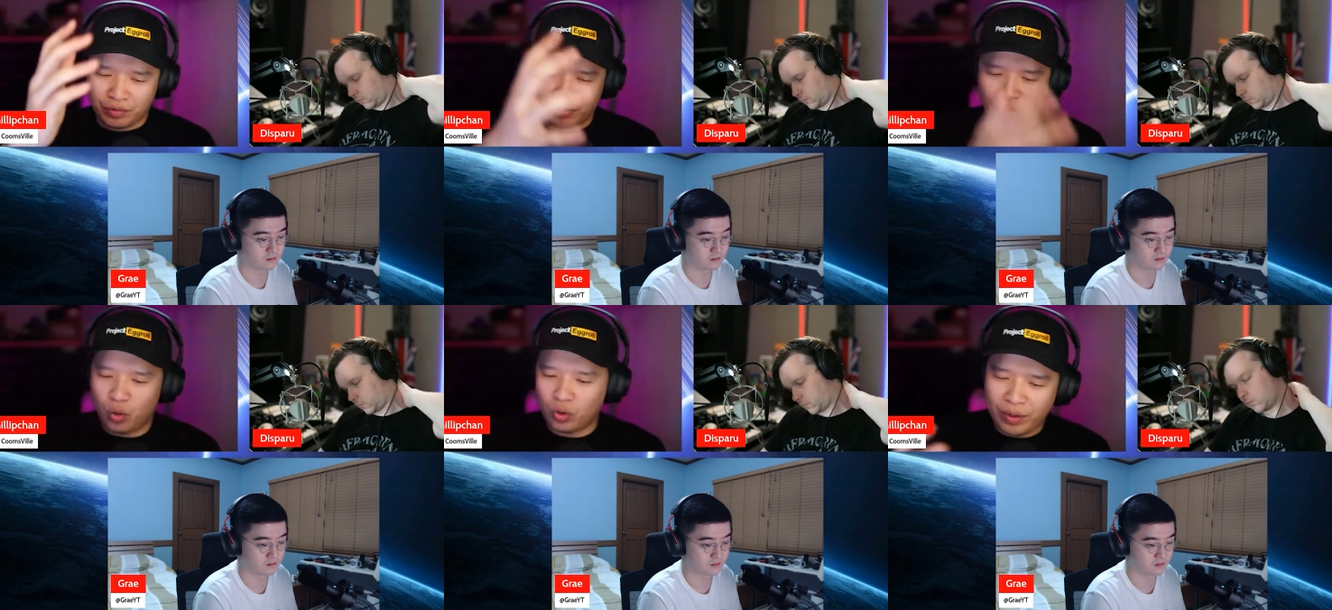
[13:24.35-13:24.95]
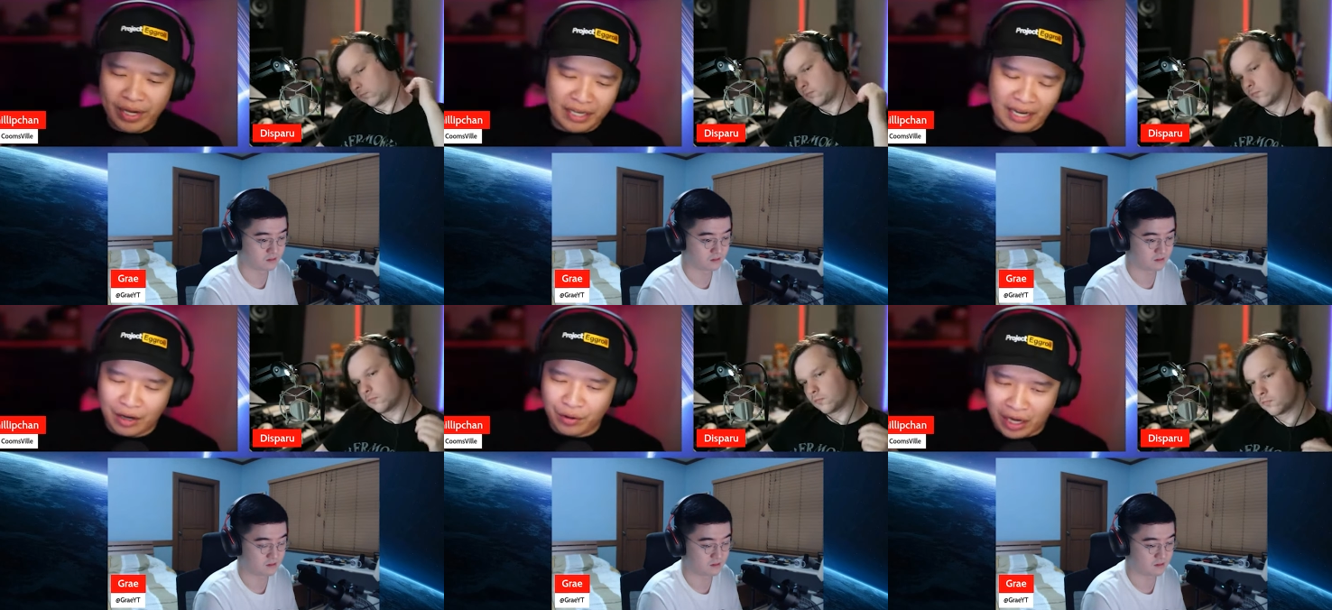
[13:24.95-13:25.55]
Speaker 1: of quartering and
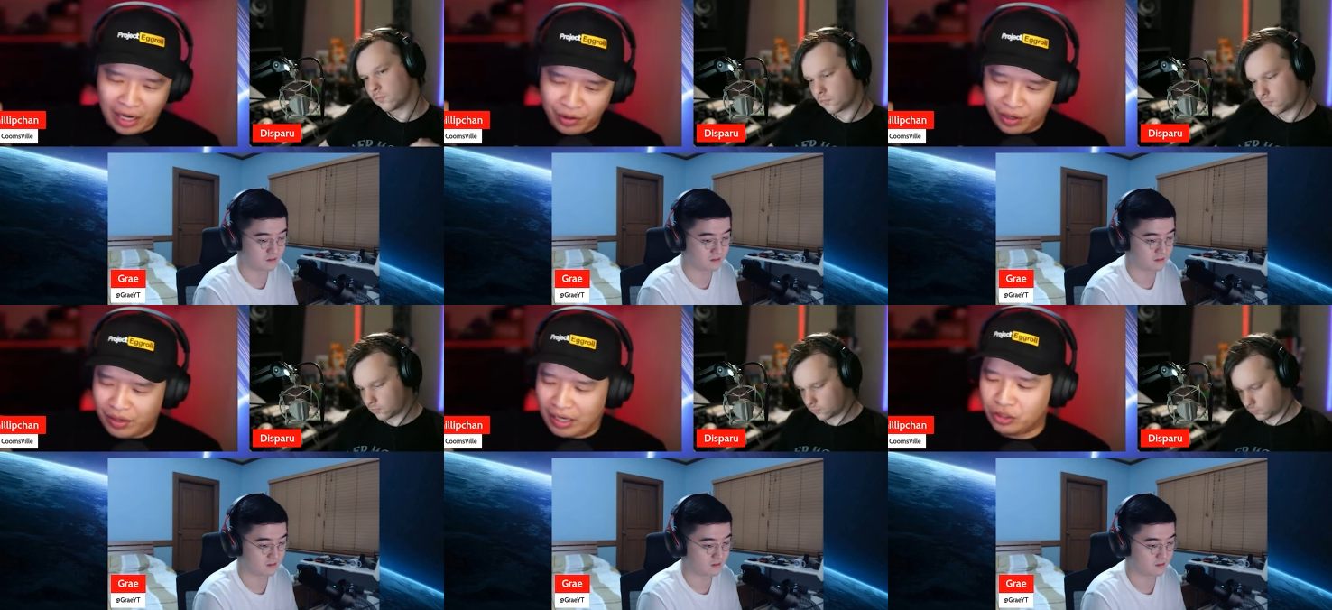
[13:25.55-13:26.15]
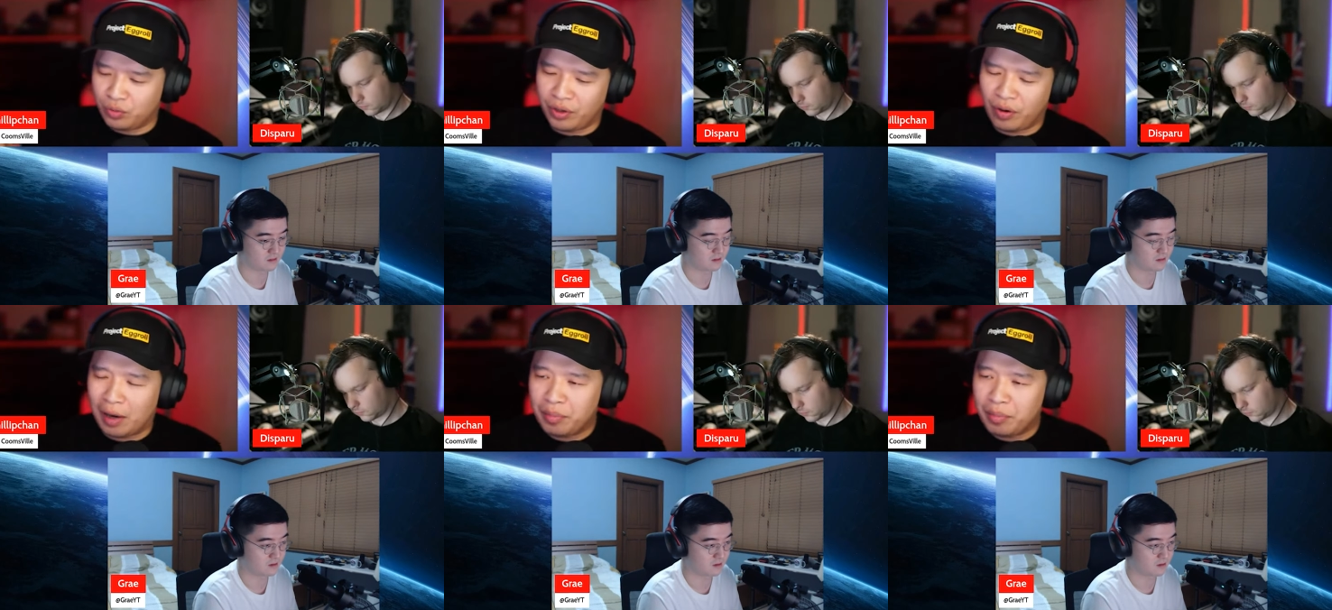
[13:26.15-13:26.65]
how, how how you got to where you are. I